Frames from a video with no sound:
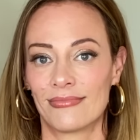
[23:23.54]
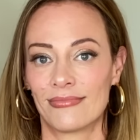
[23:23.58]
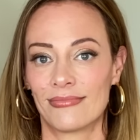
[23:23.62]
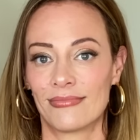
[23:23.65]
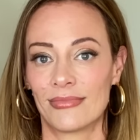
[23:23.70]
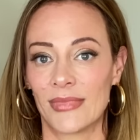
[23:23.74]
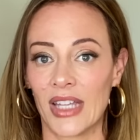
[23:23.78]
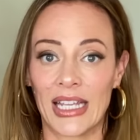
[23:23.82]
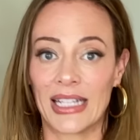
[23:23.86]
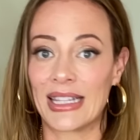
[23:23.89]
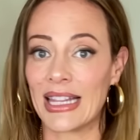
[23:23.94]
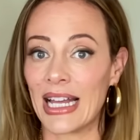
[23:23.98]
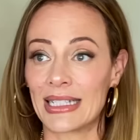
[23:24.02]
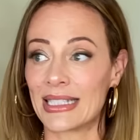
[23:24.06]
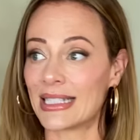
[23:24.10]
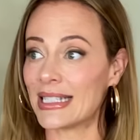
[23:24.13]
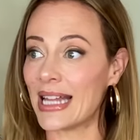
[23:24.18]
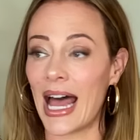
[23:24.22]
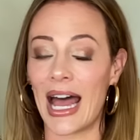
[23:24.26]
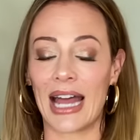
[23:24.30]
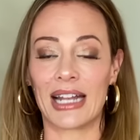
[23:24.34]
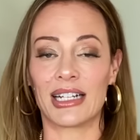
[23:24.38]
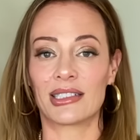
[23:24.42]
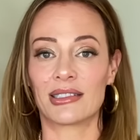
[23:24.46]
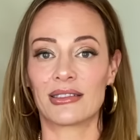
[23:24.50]
Like that's
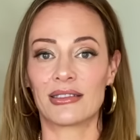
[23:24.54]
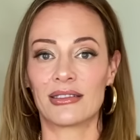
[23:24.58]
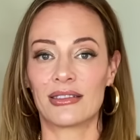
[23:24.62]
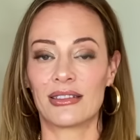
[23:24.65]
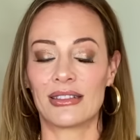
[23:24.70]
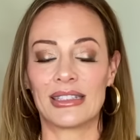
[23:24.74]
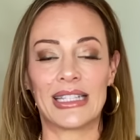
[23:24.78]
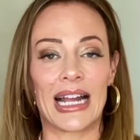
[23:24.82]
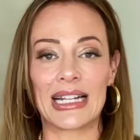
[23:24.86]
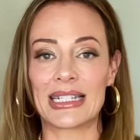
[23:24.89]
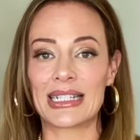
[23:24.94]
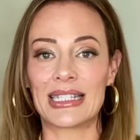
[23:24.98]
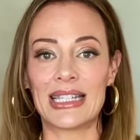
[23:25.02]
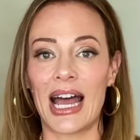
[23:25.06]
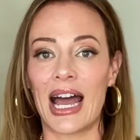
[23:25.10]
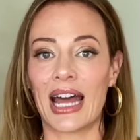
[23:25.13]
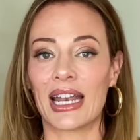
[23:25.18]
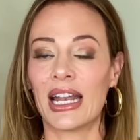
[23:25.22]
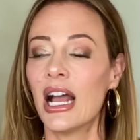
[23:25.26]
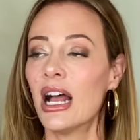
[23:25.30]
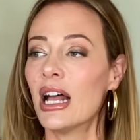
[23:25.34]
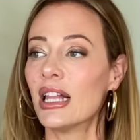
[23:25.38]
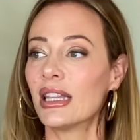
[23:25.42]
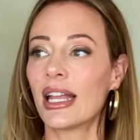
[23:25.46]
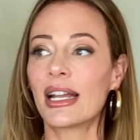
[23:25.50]
that. That's that.
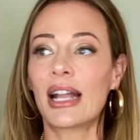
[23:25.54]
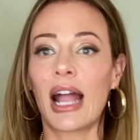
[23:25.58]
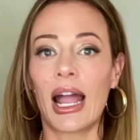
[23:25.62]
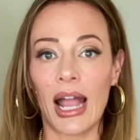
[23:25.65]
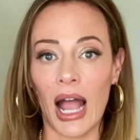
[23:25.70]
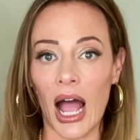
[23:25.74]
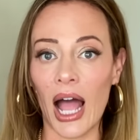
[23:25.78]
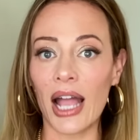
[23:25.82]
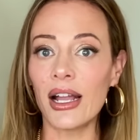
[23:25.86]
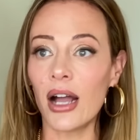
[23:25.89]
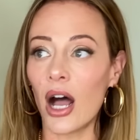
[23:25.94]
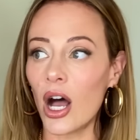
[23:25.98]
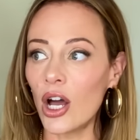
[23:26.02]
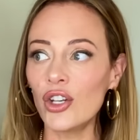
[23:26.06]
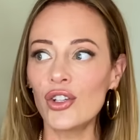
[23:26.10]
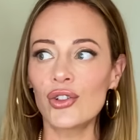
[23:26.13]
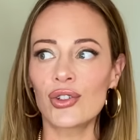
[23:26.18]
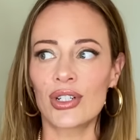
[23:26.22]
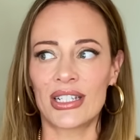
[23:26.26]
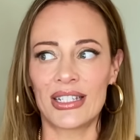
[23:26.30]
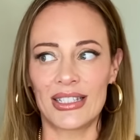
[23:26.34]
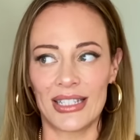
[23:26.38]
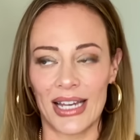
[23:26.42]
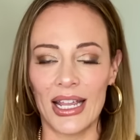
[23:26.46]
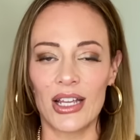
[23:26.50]
Like I, I
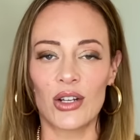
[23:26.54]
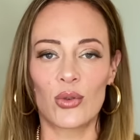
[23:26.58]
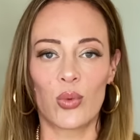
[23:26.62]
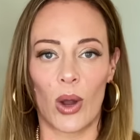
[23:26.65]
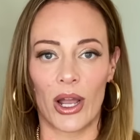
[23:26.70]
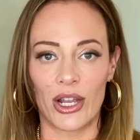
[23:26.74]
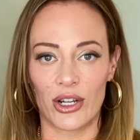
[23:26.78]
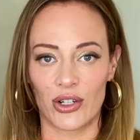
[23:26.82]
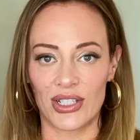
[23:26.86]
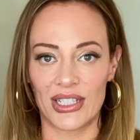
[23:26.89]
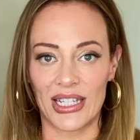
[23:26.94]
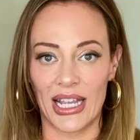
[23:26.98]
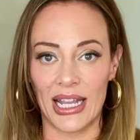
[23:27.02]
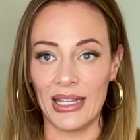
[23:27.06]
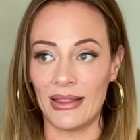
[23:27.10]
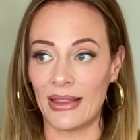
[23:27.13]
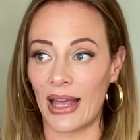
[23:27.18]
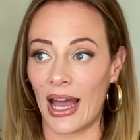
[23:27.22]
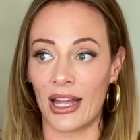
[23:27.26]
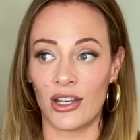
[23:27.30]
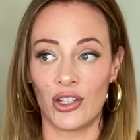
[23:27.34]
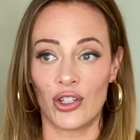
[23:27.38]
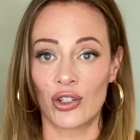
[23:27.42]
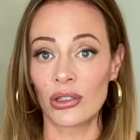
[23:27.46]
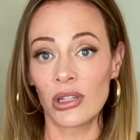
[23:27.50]
understand why you're saying
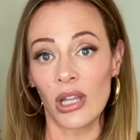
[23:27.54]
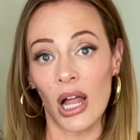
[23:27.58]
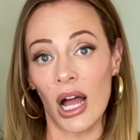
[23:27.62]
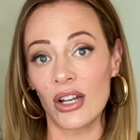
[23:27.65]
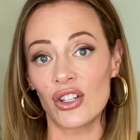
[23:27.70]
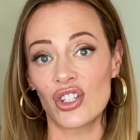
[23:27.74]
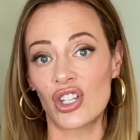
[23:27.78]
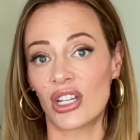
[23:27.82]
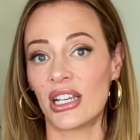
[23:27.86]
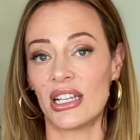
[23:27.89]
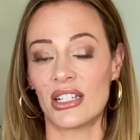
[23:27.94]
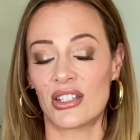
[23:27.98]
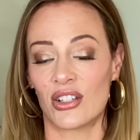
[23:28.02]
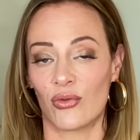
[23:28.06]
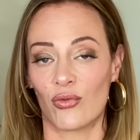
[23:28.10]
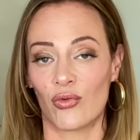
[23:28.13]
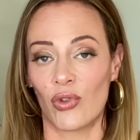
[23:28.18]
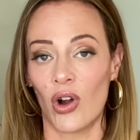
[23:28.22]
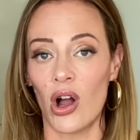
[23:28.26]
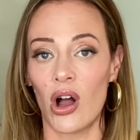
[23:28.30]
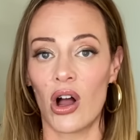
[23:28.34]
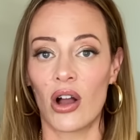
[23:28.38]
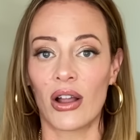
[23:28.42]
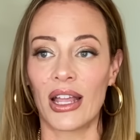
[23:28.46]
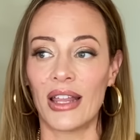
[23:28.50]
that and your logic isn't
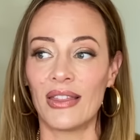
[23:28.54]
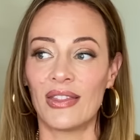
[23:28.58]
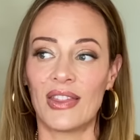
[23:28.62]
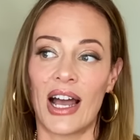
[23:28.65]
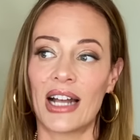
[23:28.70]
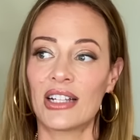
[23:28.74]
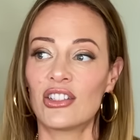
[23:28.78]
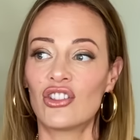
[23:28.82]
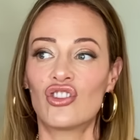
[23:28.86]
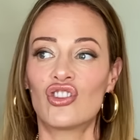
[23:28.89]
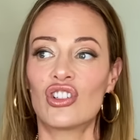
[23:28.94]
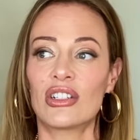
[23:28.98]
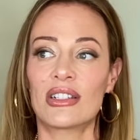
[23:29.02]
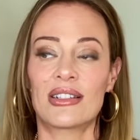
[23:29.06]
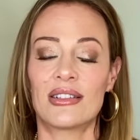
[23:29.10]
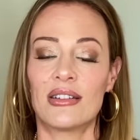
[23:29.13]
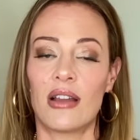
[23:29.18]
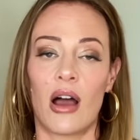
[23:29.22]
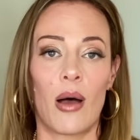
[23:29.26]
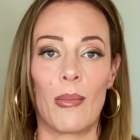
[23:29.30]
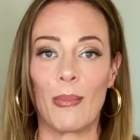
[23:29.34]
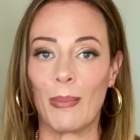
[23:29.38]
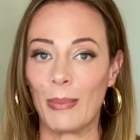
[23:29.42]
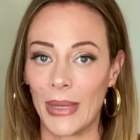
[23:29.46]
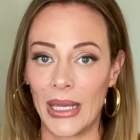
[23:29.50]
wrong. That's just
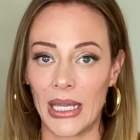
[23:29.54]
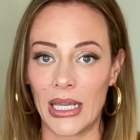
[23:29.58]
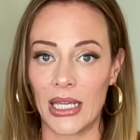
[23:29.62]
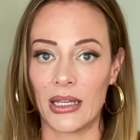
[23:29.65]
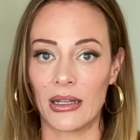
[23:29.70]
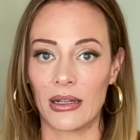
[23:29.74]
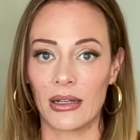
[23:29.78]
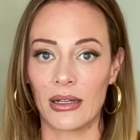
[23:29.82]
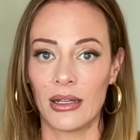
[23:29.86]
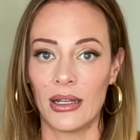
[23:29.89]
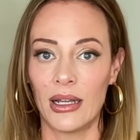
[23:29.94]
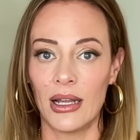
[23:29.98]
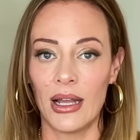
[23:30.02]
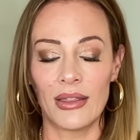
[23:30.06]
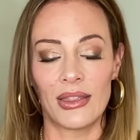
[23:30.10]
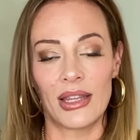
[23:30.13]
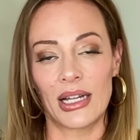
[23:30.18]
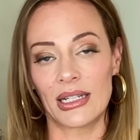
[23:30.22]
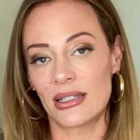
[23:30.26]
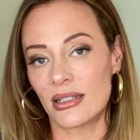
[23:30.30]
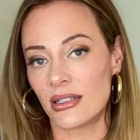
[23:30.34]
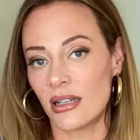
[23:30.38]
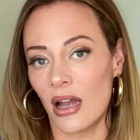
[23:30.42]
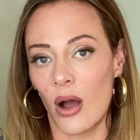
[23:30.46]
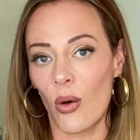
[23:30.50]
not me.
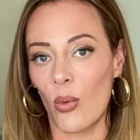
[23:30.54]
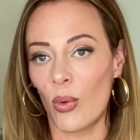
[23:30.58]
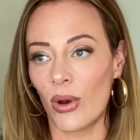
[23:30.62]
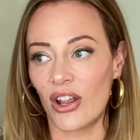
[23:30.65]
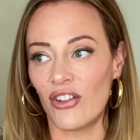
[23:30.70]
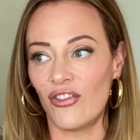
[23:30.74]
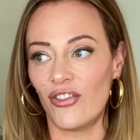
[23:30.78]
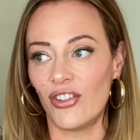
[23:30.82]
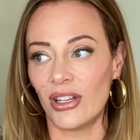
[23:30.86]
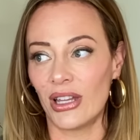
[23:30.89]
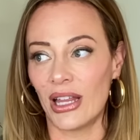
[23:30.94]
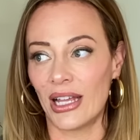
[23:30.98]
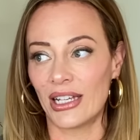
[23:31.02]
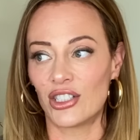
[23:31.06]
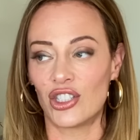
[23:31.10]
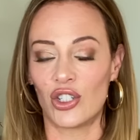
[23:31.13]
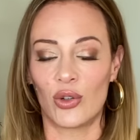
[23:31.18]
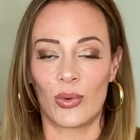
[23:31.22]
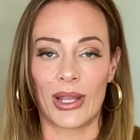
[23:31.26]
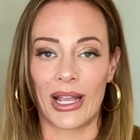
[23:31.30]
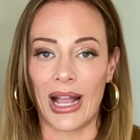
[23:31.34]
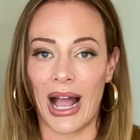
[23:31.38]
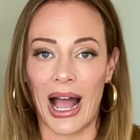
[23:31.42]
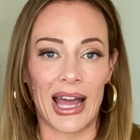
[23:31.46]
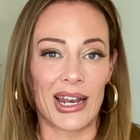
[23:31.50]
That's not what I feel like
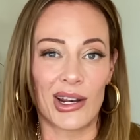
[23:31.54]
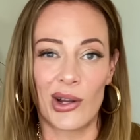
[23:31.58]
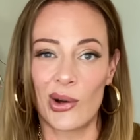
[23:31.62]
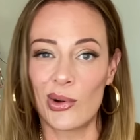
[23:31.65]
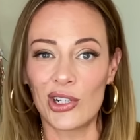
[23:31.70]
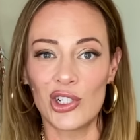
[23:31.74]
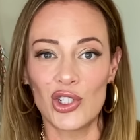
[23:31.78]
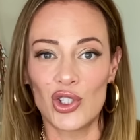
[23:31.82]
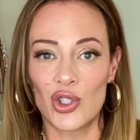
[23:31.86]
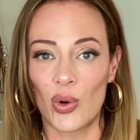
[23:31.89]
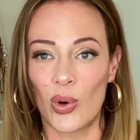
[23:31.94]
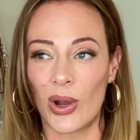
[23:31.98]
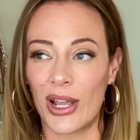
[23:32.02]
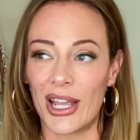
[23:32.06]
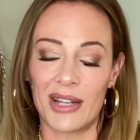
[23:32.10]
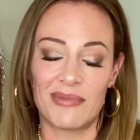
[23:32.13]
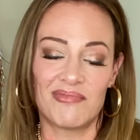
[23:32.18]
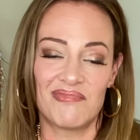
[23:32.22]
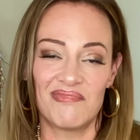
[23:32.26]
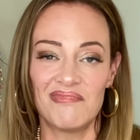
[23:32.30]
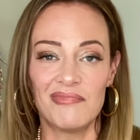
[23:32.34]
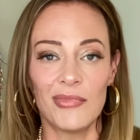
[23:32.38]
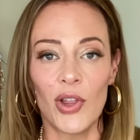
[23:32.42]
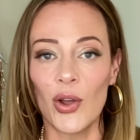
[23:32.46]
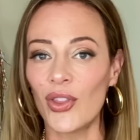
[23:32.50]
doing. I don't enjoy it.
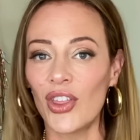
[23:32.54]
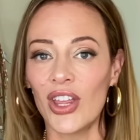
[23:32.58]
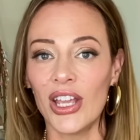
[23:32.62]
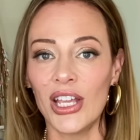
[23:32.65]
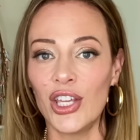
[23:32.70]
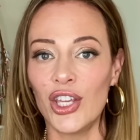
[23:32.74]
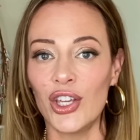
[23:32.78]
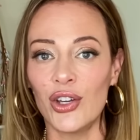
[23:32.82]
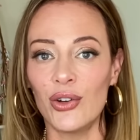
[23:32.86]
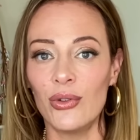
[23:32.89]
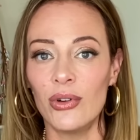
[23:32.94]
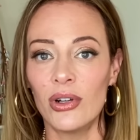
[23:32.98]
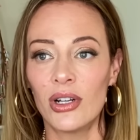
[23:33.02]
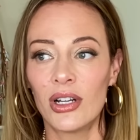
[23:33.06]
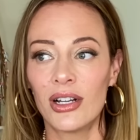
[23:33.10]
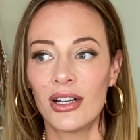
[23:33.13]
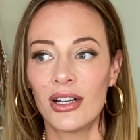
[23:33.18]
No, thank you.